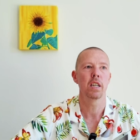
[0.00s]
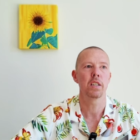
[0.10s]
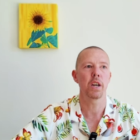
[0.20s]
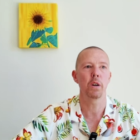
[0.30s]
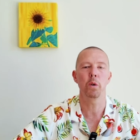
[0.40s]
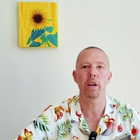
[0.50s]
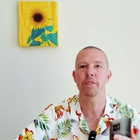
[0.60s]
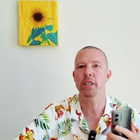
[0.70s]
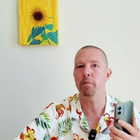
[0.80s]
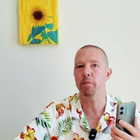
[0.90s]
So
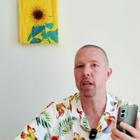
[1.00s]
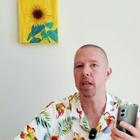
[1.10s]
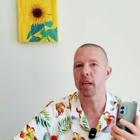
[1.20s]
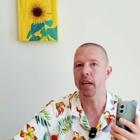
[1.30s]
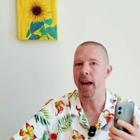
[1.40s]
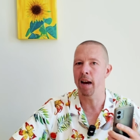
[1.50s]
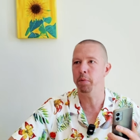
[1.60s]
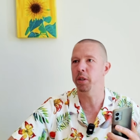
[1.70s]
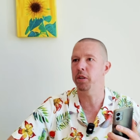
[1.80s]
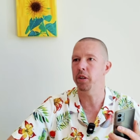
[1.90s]
if something
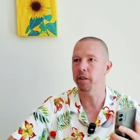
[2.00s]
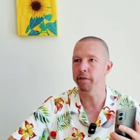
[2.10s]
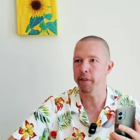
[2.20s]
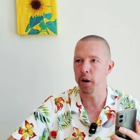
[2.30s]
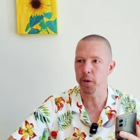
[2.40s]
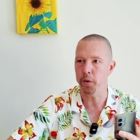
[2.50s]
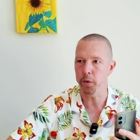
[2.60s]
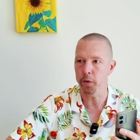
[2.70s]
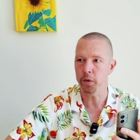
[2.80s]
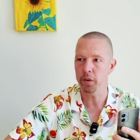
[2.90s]
happens to your
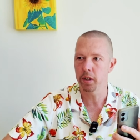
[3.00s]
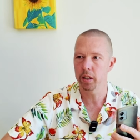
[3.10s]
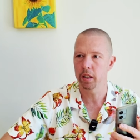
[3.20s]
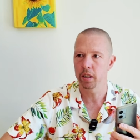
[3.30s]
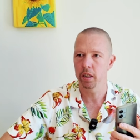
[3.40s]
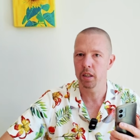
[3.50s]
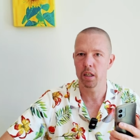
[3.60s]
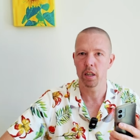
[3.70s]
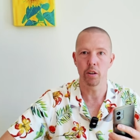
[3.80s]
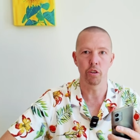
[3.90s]
phone,
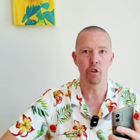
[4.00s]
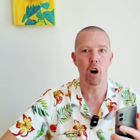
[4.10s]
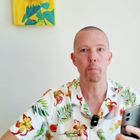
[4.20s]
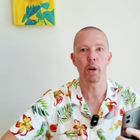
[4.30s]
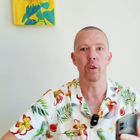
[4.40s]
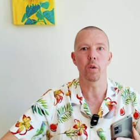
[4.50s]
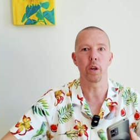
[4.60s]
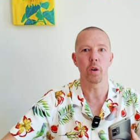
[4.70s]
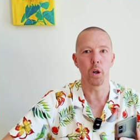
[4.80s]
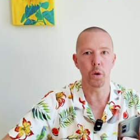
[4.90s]
you drop it or
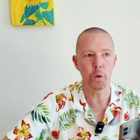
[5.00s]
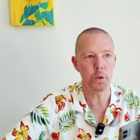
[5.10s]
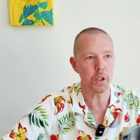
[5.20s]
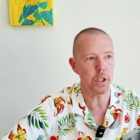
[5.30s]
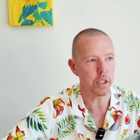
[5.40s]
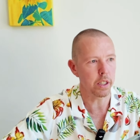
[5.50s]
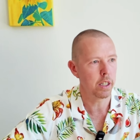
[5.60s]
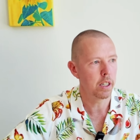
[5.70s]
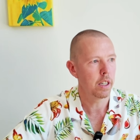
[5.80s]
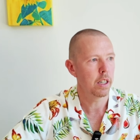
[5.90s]
you lose it,
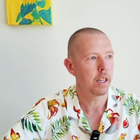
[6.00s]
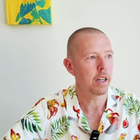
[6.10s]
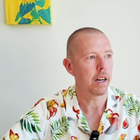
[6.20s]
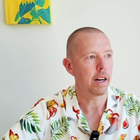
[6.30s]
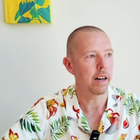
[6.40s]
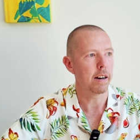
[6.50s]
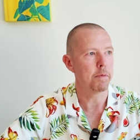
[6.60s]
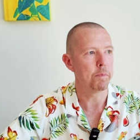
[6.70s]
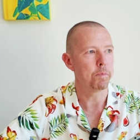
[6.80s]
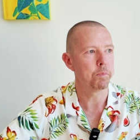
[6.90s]

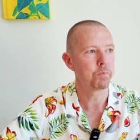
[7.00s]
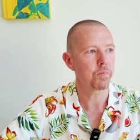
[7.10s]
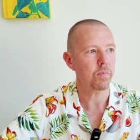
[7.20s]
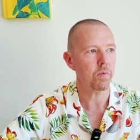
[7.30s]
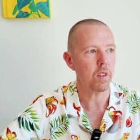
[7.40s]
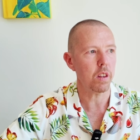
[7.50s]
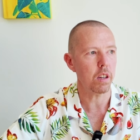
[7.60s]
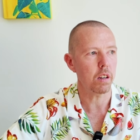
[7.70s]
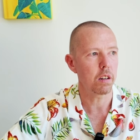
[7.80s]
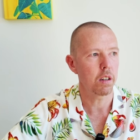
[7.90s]
um,
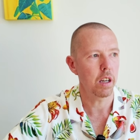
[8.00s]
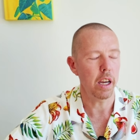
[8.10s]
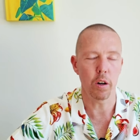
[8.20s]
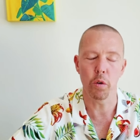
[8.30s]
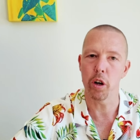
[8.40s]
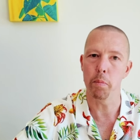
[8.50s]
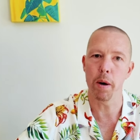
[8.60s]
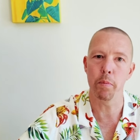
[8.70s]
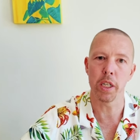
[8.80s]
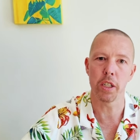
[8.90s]
and all your
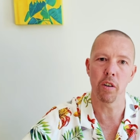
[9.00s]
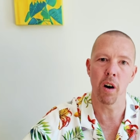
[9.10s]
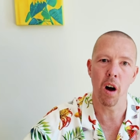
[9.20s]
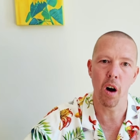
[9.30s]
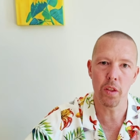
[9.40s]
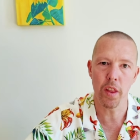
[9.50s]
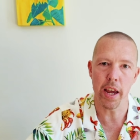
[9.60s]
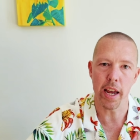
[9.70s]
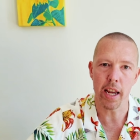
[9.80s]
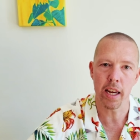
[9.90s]
memories are on
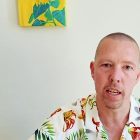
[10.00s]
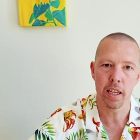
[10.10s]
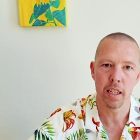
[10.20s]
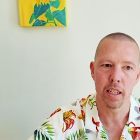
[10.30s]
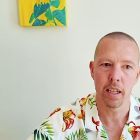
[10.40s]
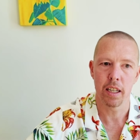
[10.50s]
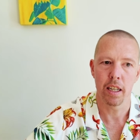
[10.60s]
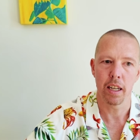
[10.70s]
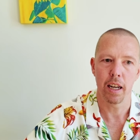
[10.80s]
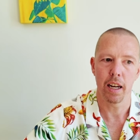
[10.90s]
there,
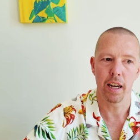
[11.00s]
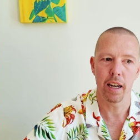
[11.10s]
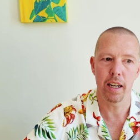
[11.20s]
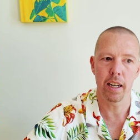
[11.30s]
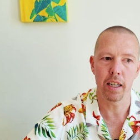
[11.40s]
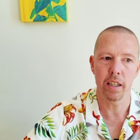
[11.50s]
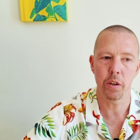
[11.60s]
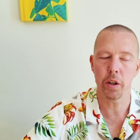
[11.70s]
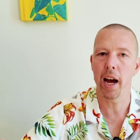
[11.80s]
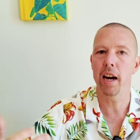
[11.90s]
uh,
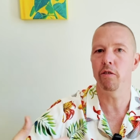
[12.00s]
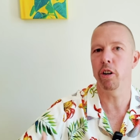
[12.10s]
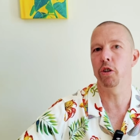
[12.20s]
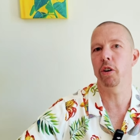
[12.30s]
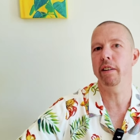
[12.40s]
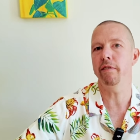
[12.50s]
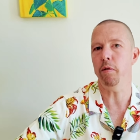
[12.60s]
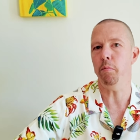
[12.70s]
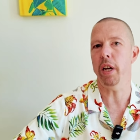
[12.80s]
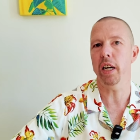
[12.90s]
you can't retrieve
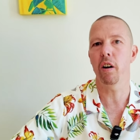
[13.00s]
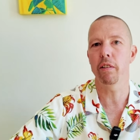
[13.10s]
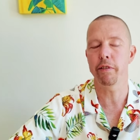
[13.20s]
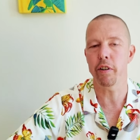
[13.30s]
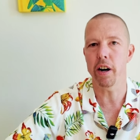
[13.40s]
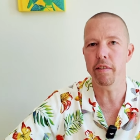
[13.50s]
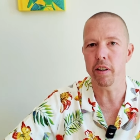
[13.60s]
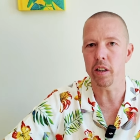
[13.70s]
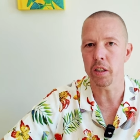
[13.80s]
them. They're gone forever.